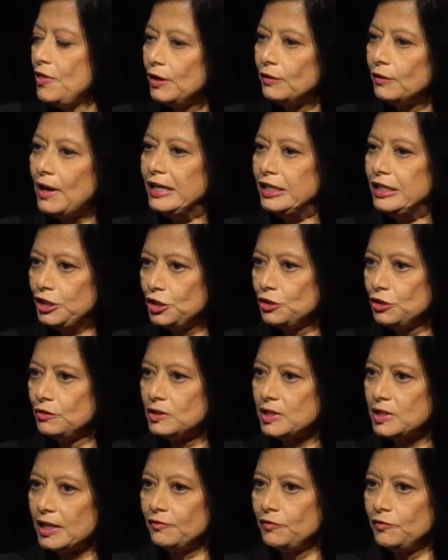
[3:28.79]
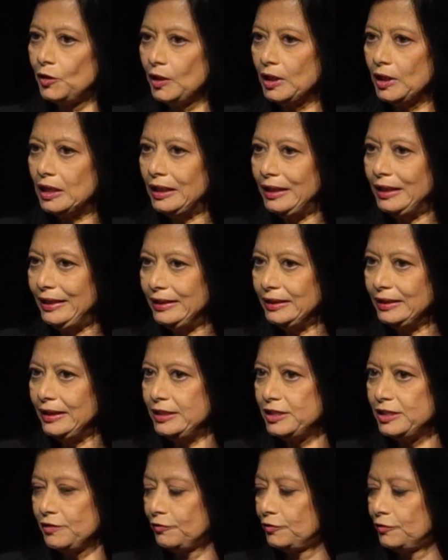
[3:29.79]
there are issues that are very
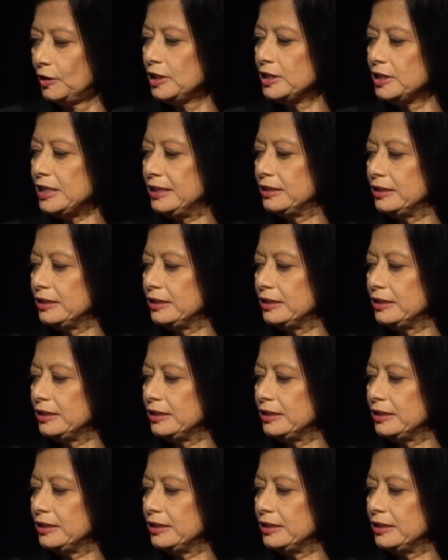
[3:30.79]
clearly different